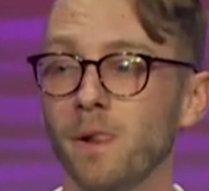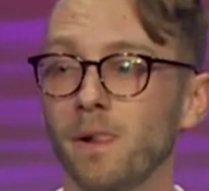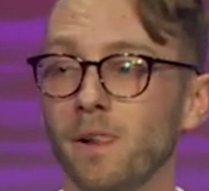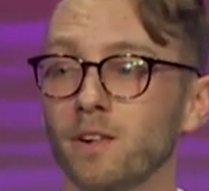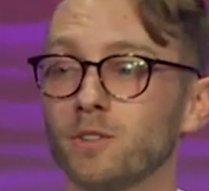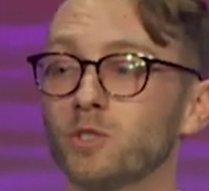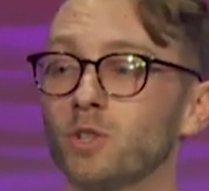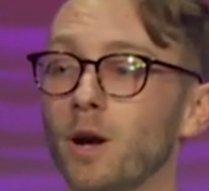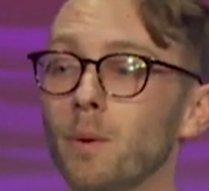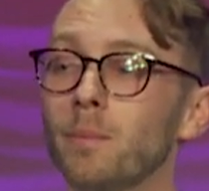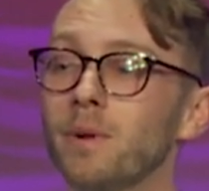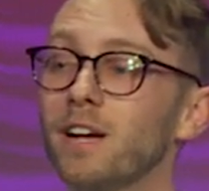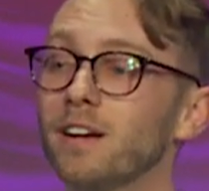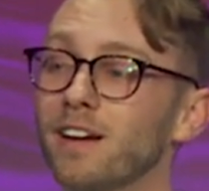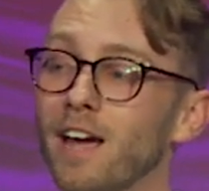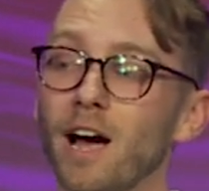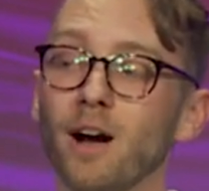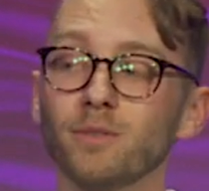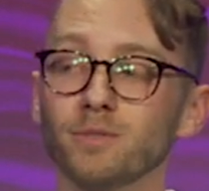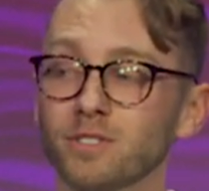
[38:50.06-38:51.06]
And so I'm going to
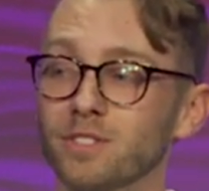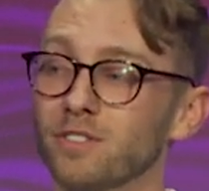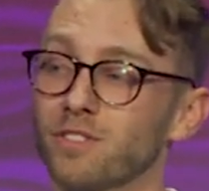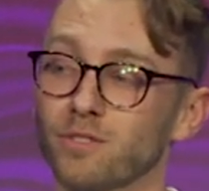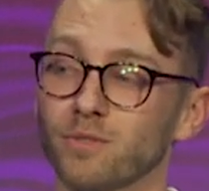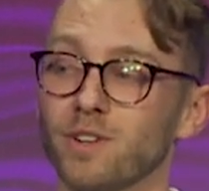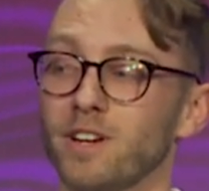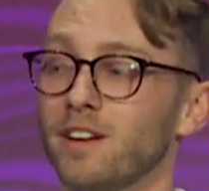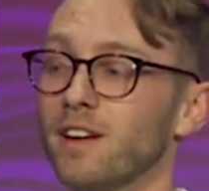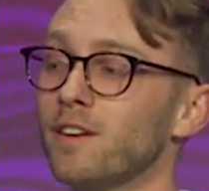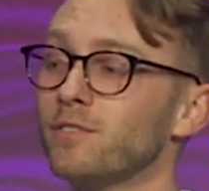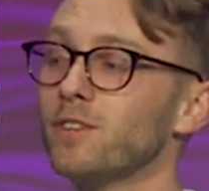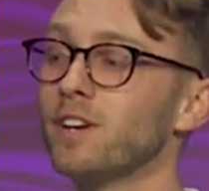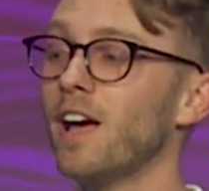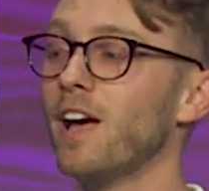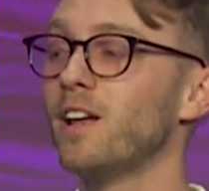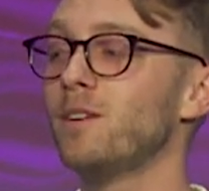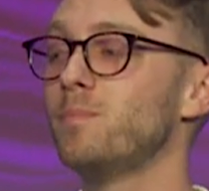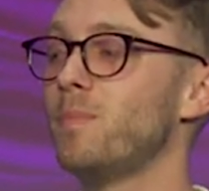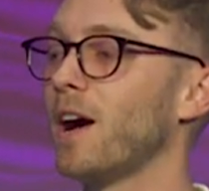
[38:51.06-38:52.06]
count to three, every
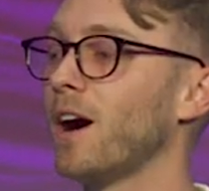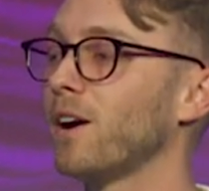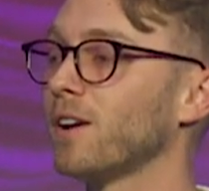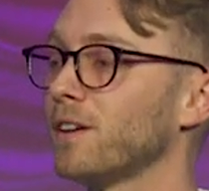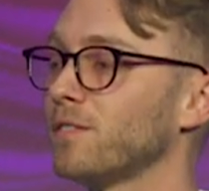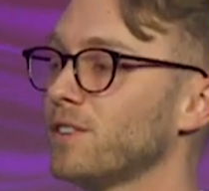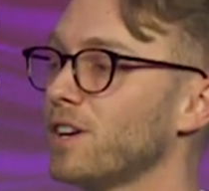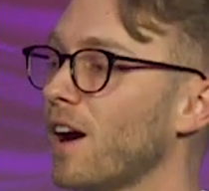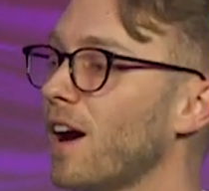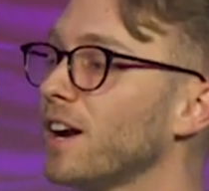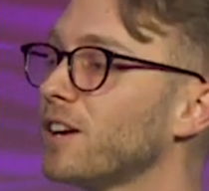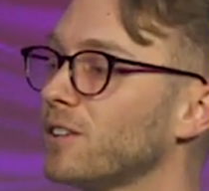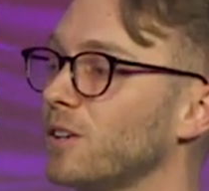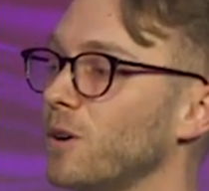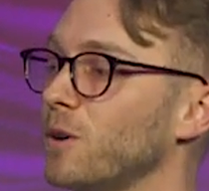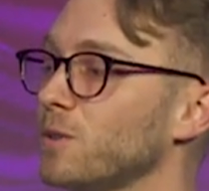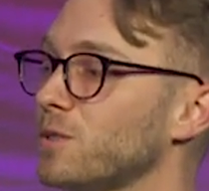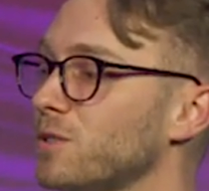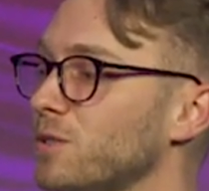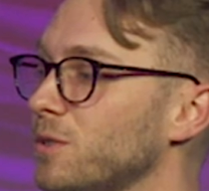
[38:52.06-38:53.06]
head bowed, every eye
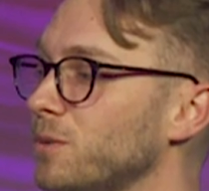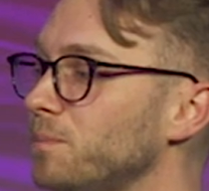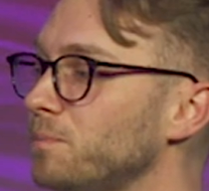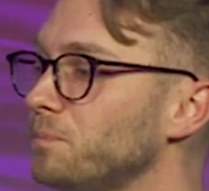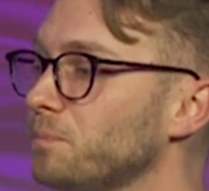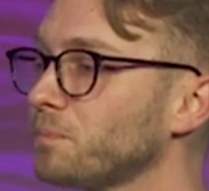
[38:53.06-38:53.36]
closed.